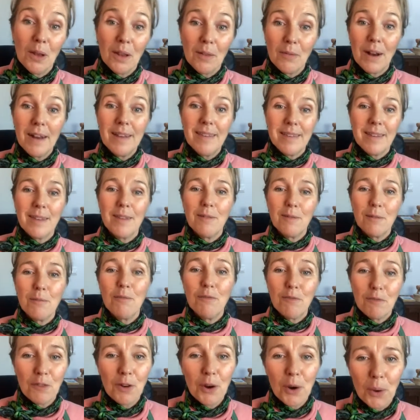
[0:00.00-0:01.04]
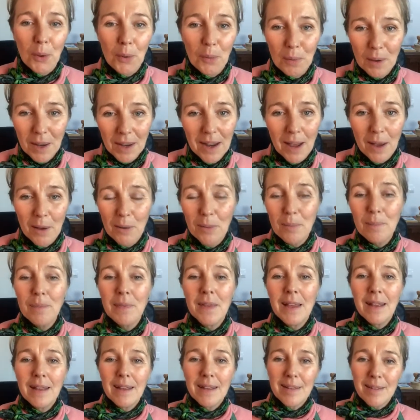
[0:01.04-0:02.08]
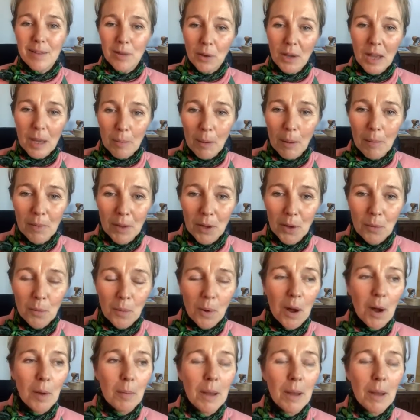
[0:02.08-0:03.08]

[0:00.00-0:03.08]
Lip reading: the rest of them through, So keep up the good work,